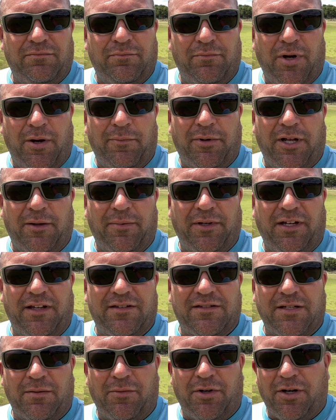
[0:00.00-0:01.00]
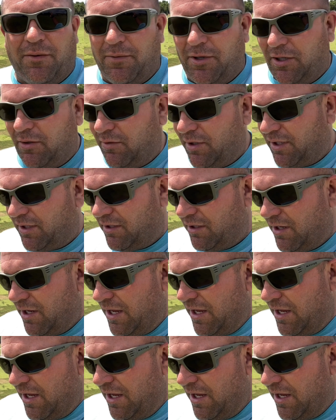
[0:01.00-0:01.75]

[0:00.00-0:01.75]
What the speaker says: bumping up against summer here pretty quick.